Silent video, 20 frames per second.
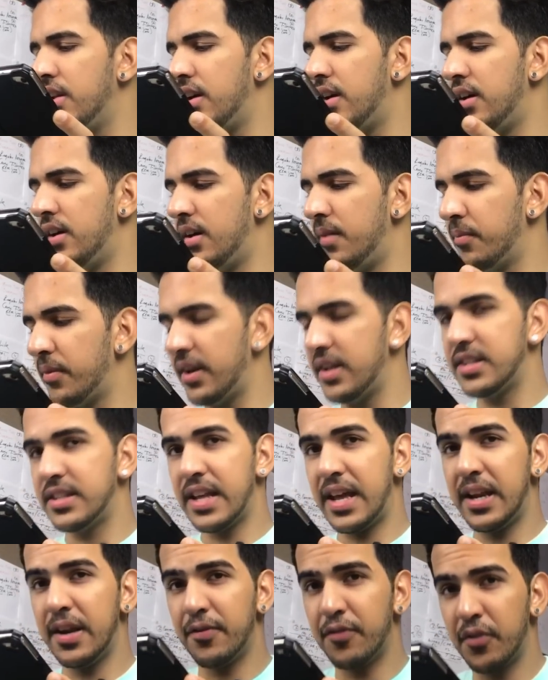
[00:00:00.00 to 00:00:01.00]
I'm going to
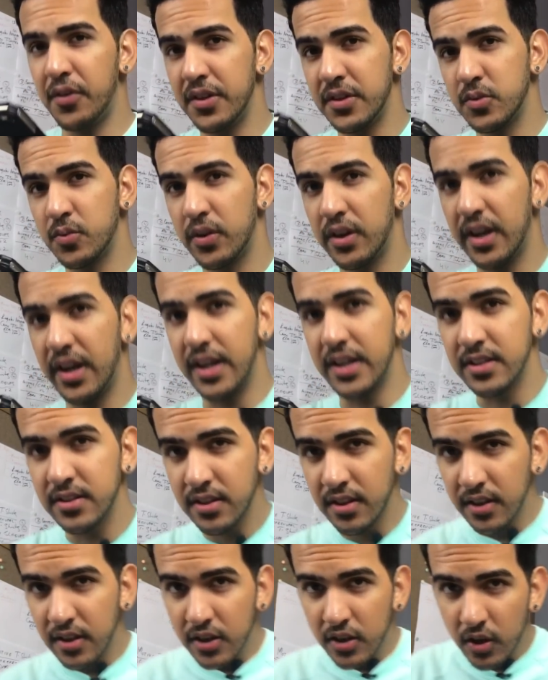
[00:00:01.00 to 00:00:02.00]
stand up for this one guys.
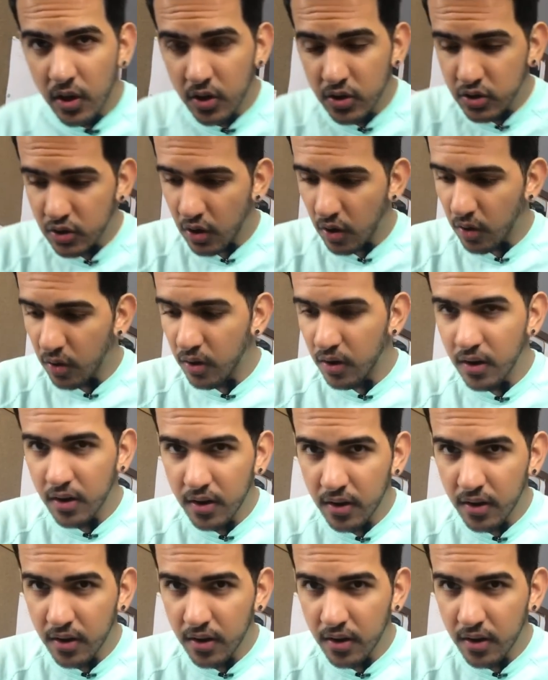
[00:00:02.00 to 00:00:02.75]
So